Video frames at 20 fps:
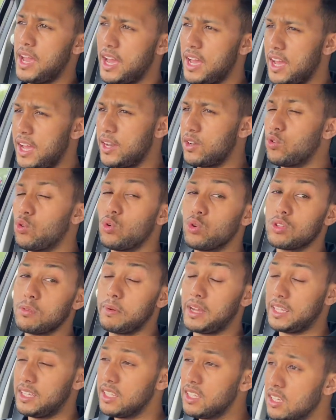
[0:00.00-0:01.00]
an
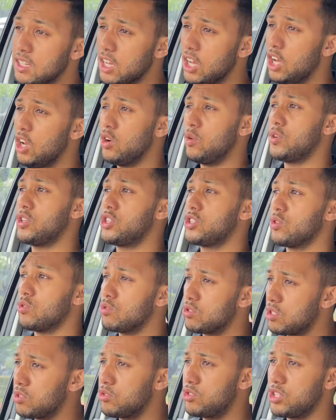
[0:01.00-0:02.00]
automatic, which is
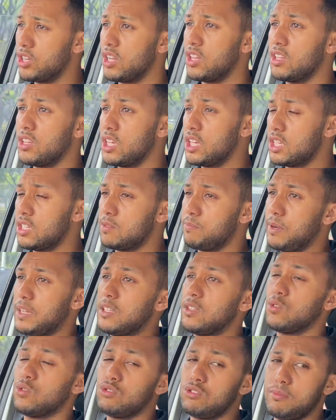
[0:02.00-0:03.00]
also GLX but
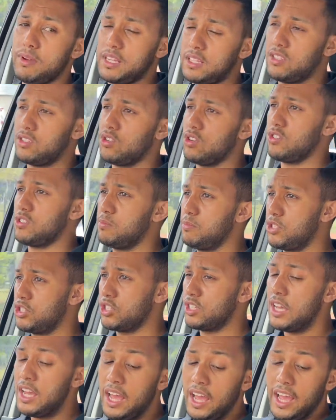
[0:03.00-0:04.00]
automatic
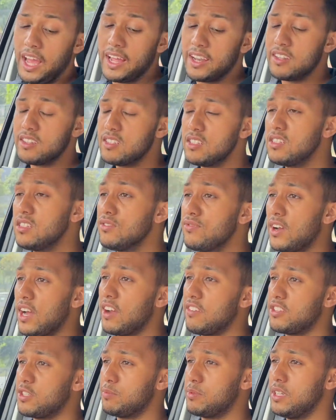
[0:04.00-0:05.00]
transmission, and this is a
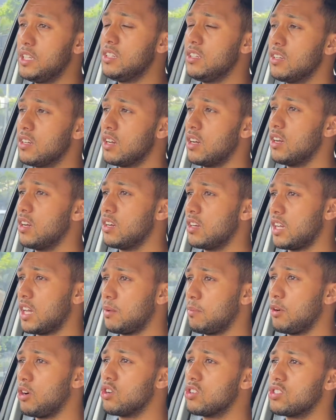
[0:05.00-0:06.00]
5-speed
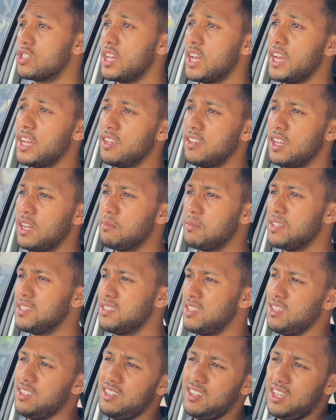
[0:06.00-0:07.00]
gearbox, and I must
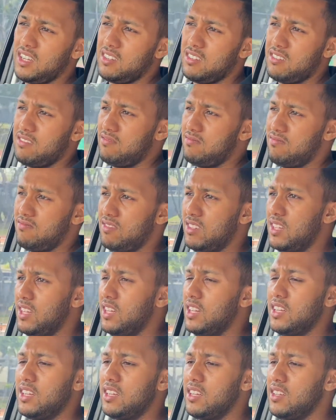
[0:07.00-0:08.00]
say, like,
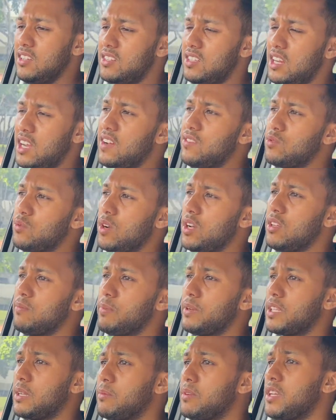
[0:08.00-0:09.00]
it drives well.
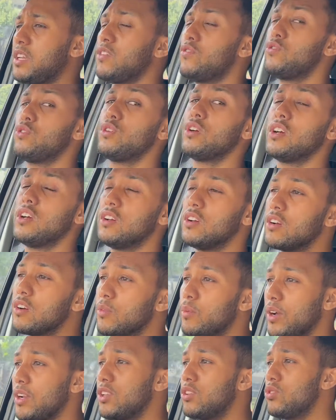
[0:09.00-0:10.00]
But I mean, if you
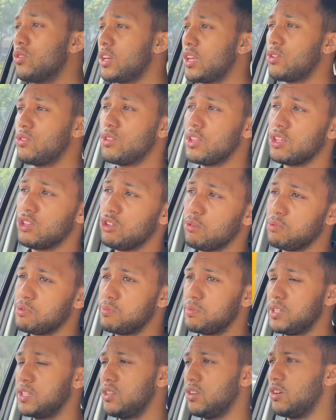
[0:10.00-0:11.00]
want to get to the top
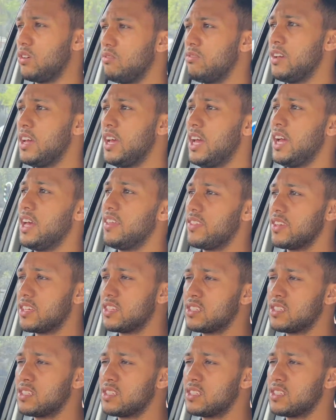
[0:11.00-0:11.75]
speed of, I think it's